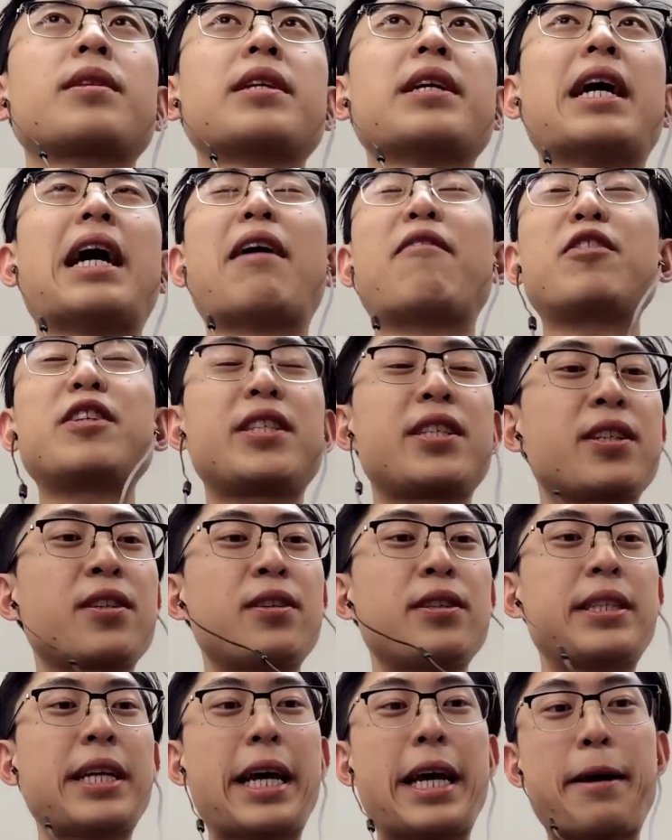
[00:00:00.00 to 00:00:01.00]
Every
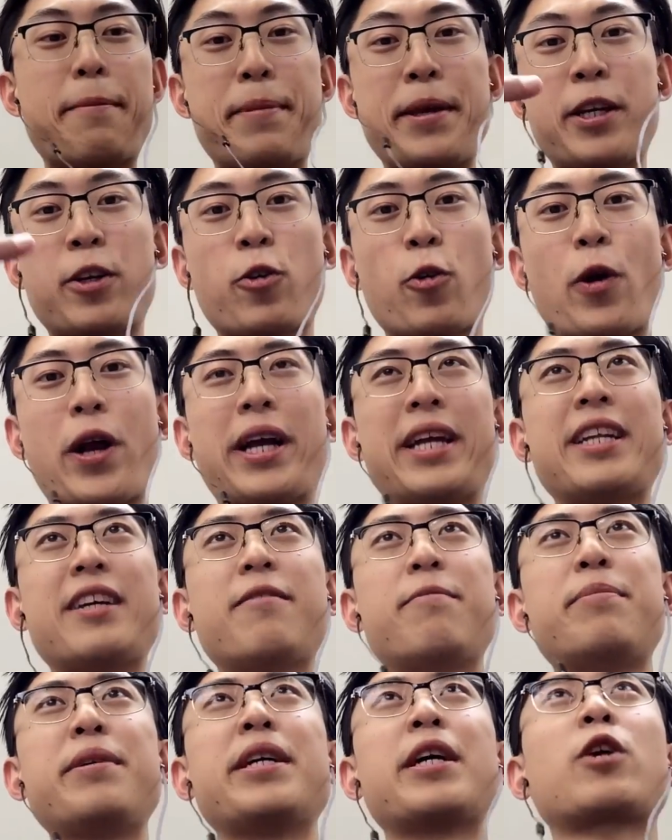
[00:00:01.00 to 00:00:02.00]
single day, be
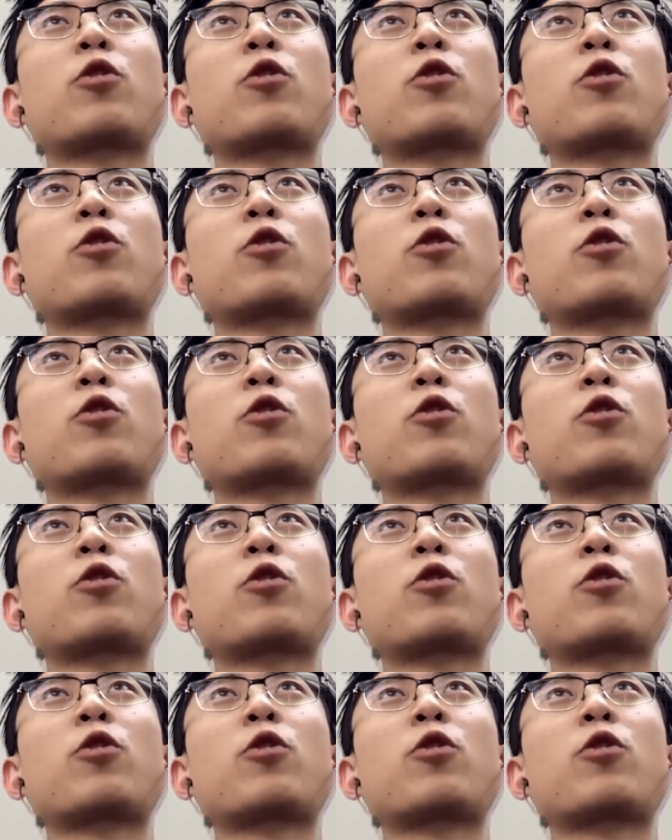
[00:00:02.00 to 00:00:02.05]
creative. Be a